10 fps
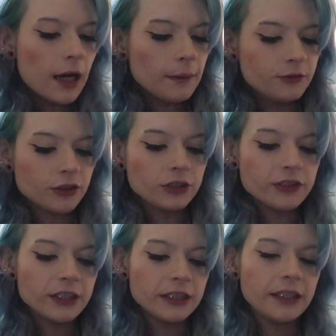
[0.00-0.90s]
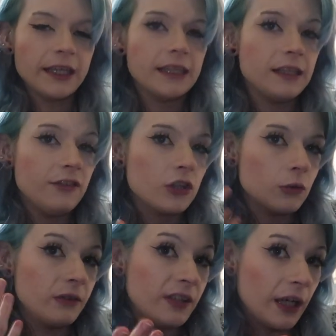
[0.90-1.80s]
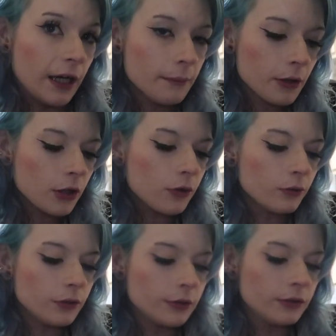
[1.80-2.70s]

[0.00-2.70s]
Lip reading: I'm sure it's gonna get easier with time though.